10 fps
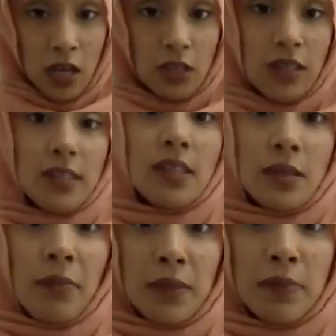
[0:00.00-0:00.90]
this is
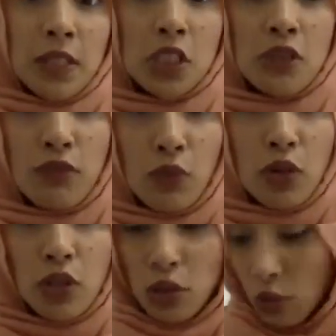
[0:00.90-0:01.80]
the best position for
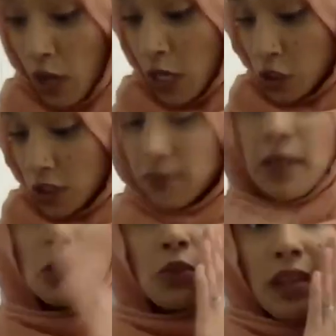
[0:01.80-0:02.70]
you, just
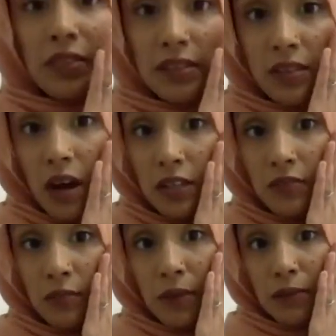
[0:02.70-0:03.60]
make sure that the side
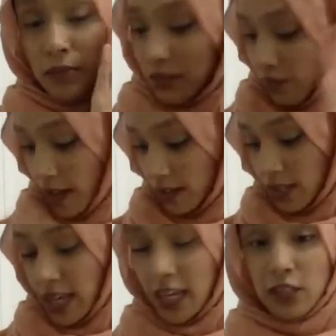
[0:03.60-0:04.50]
of the baby's face
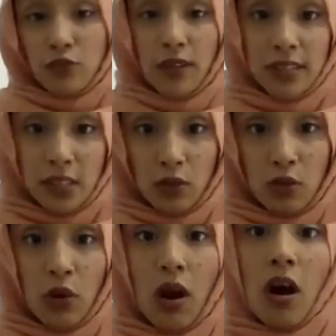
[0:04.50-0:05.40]
is resting on
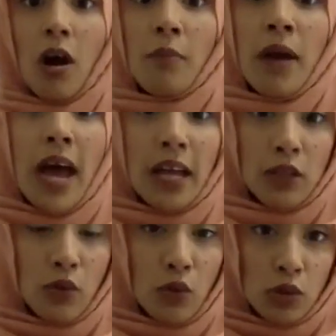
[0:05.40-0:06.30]
your arm and
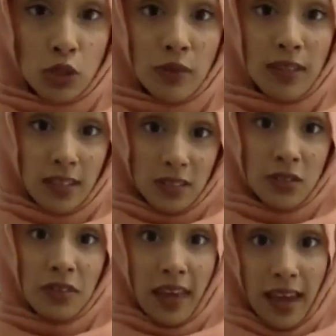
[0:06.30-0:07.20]
you're not doing this
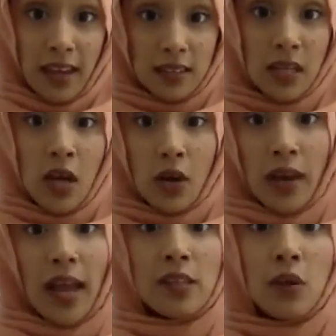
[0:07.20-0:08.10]
to the head,
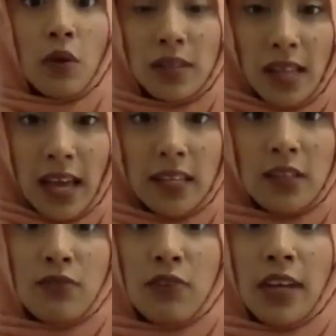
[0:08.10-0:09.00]
okay? As long as the head
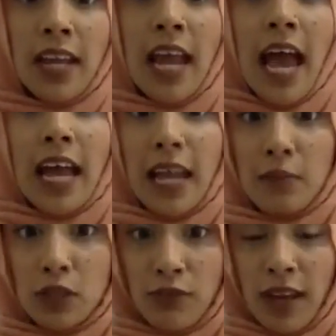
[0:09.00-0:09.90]
is free and able
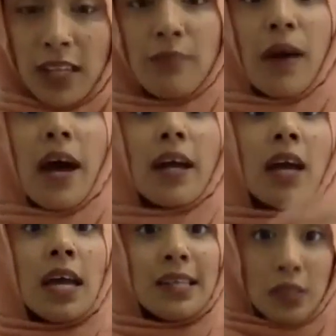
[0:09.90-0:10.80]
to flex back,
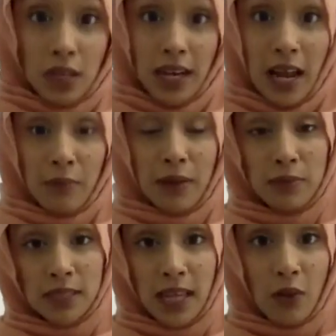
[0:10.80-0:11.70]
it's going to allow
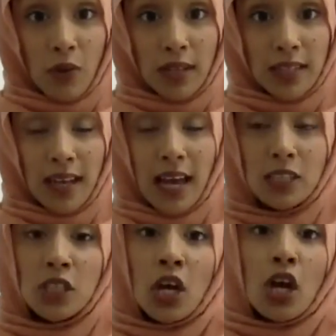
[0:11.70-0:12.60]
baby to get a wider
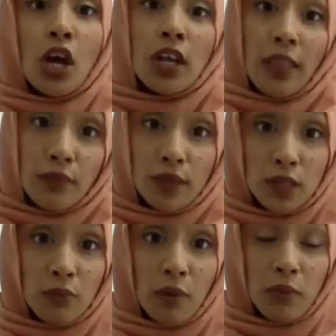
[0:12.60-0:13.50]
latch. Another
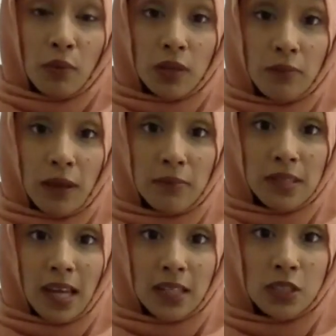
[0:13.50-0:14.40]
reason why we want the
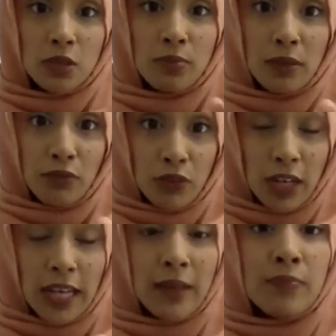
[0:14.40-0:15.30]
baby's head to be
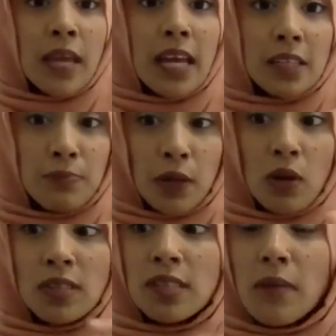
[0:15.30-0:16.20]
free is
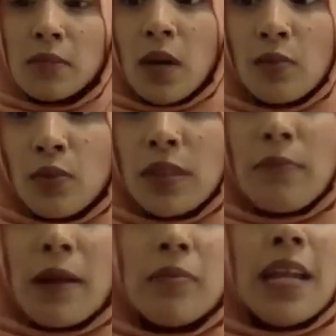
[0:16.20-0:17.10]
because sometimes
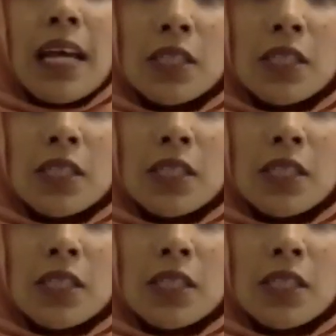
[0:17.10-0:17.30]
when the baby